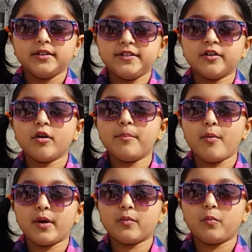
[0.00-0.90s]

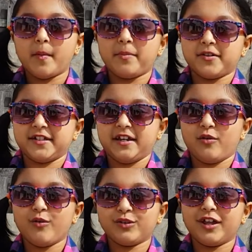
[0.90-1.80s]
0.1%,
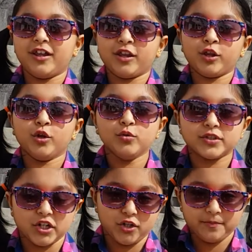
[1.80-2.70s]
or the
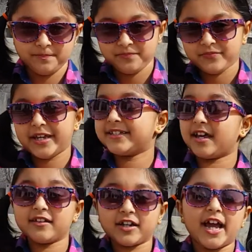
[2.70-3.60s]
loser, is
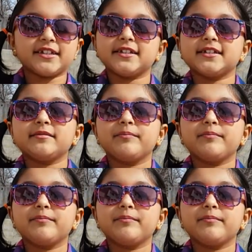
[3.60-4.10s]
other gases.